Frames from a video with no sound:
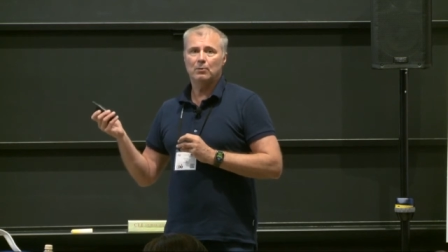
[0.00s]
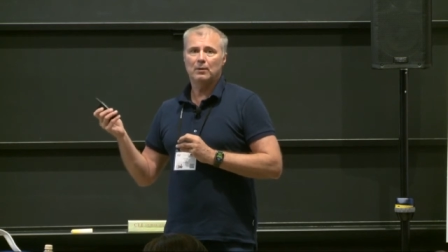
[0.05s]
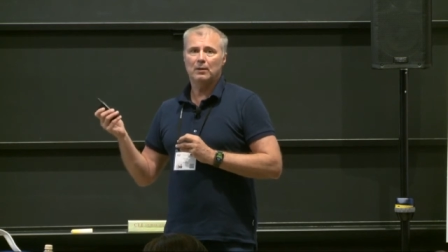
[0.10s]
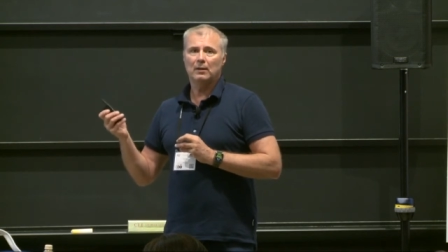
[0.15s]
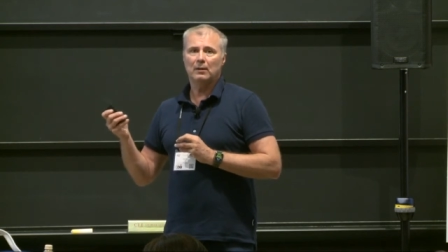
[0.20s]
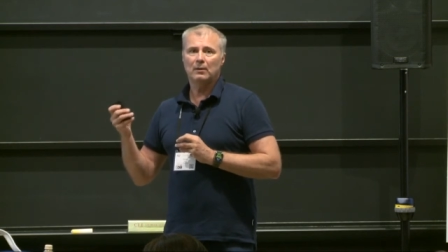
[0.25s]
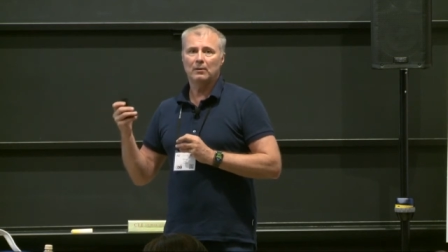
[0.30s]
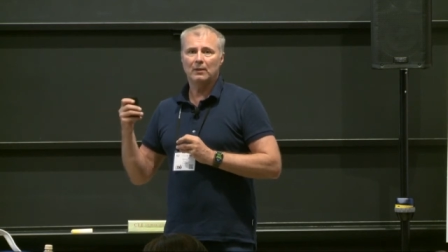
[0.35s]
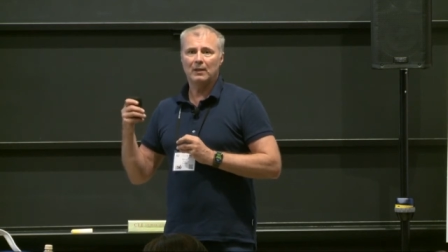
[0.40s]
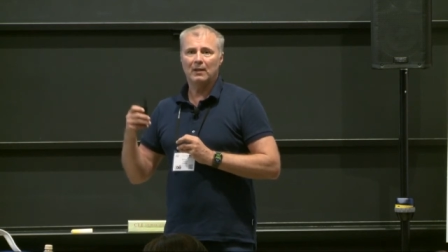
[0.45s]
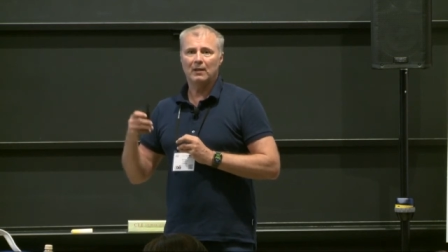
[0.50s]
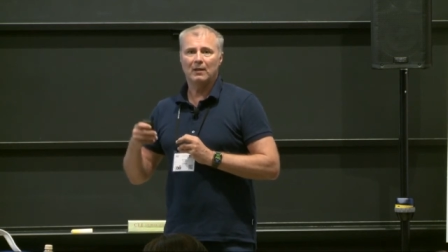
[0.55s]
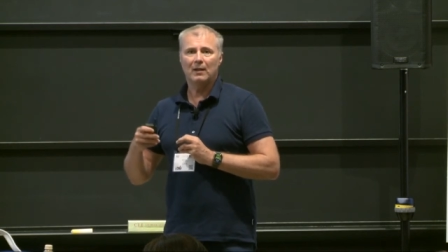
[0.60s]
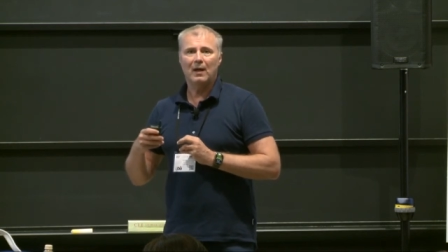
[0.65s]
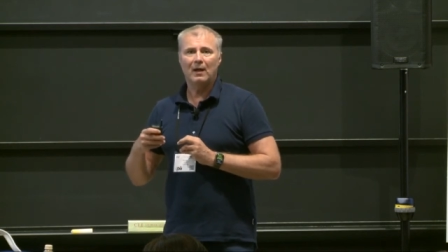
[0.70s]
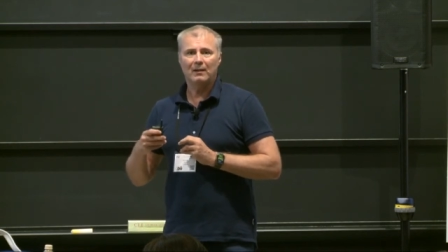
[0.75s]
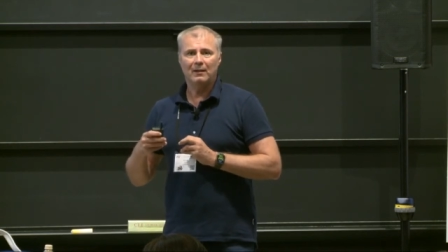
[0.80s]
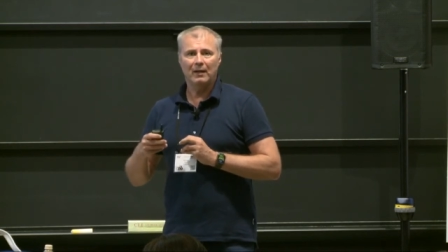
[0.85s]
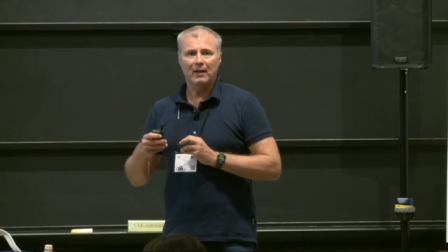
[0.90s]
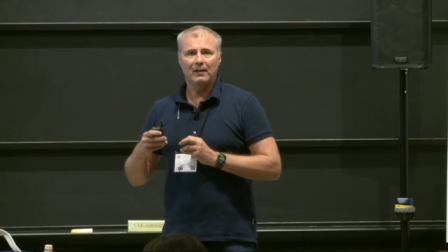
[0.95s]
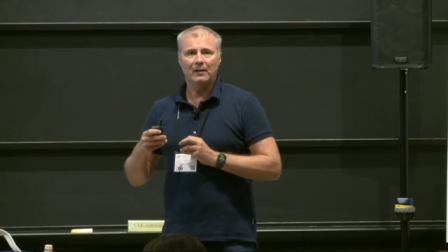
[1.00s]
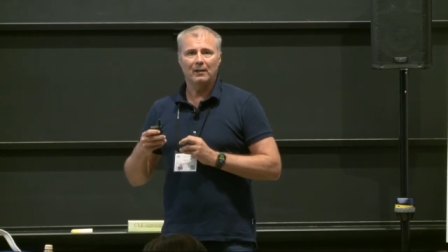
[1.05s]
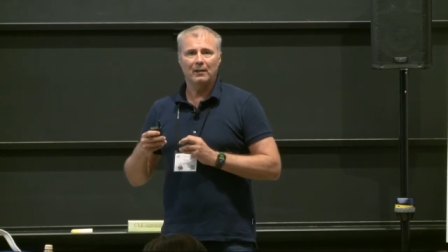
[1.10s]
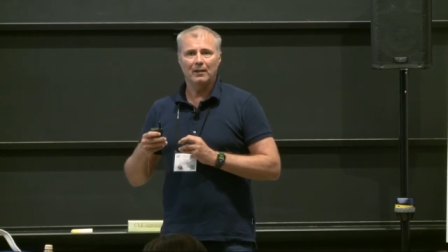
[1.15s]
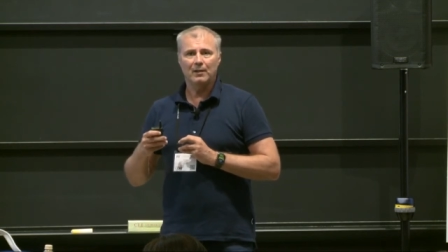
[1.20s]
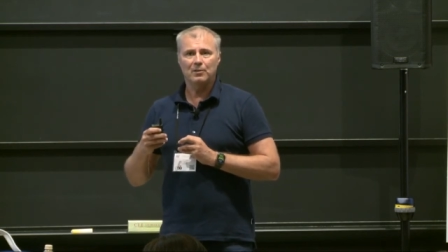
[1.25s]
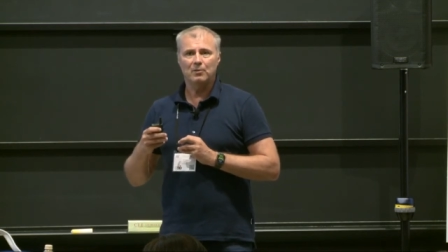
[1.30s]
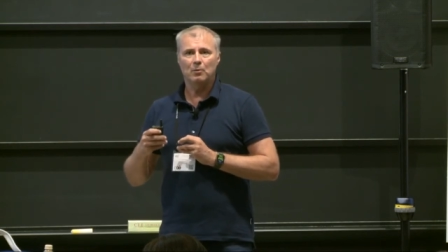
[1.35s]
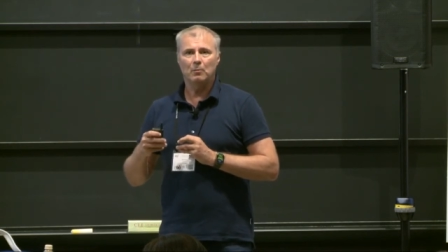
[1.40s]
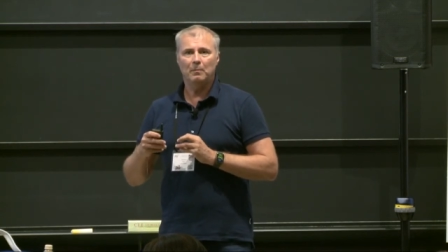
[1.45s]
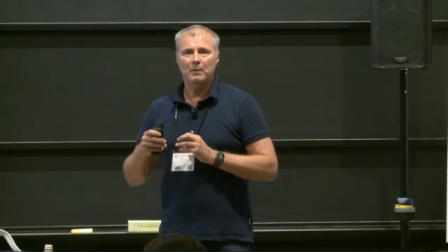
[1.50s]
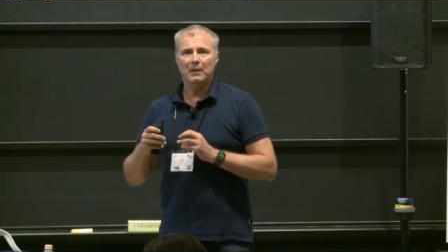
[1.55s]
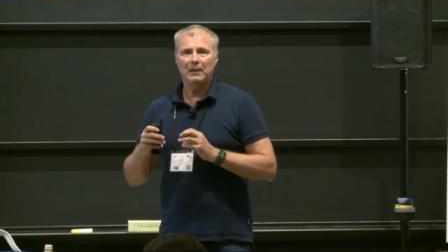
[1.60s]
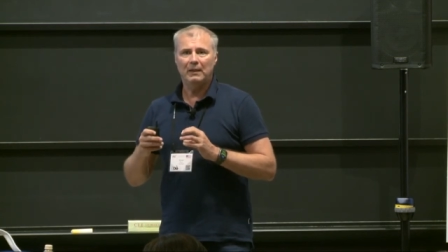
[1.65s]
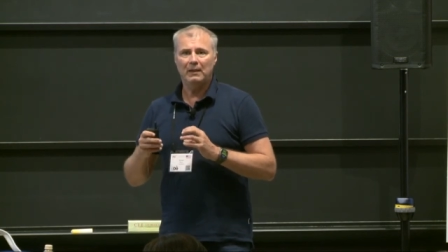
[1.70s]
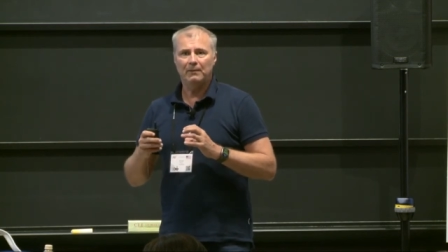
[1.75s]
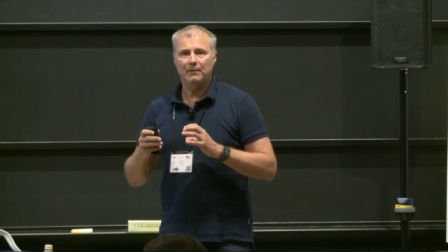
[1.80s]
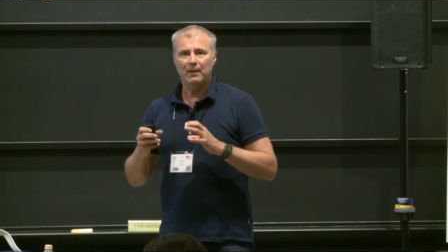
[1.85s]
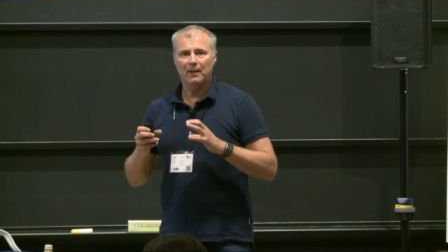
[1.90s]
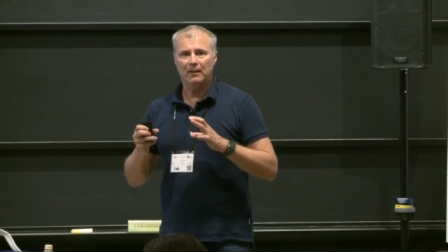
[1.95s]
There are other analysts who
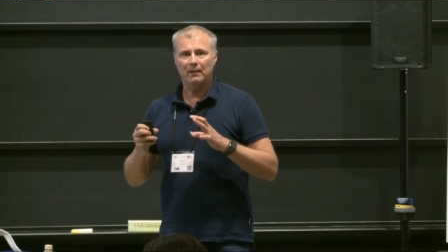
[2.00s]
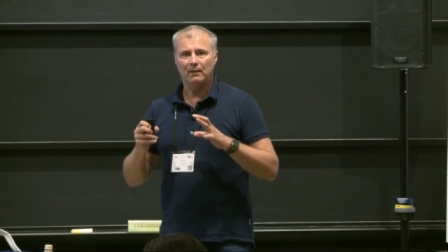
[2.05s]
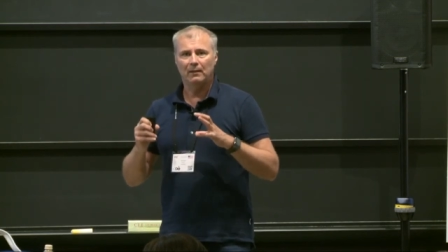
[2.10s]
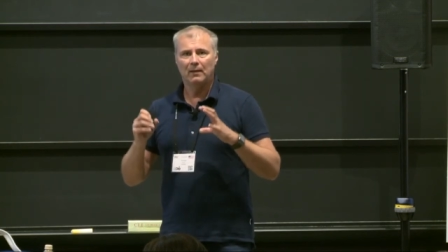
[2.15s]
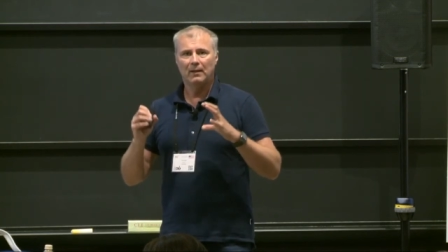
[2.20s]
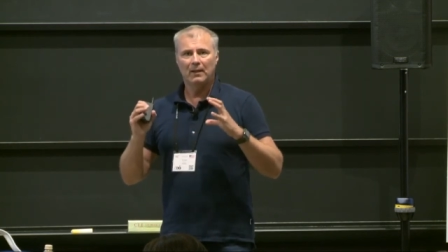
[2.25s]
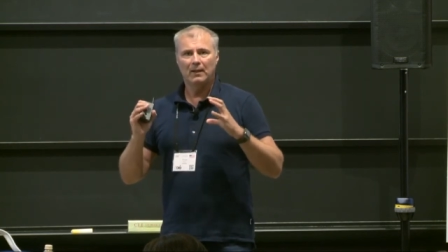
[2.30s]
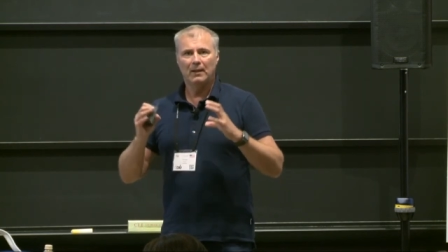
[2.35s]
believe that,